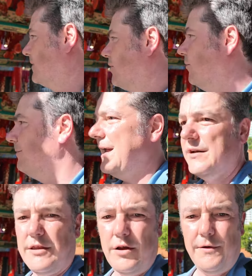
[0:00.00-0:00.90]
It's all
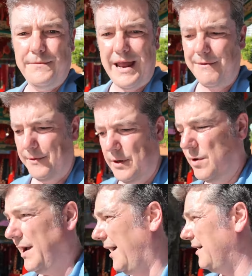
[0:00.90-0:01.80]
fenced off
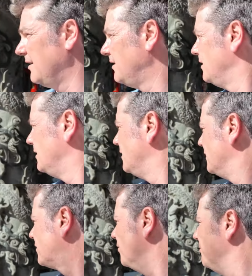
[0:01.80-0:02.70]
everywhere.
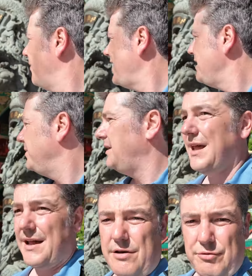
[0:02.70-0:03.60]
So maybe
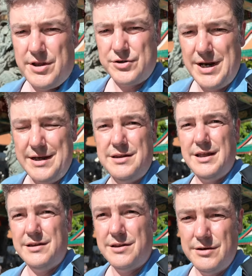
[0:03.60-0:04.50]
that's
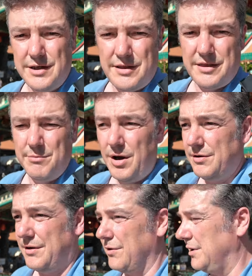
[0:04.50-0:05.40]
restricted to just the
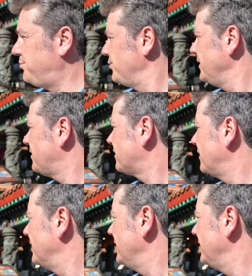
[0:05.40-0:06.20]
monks or the priests that are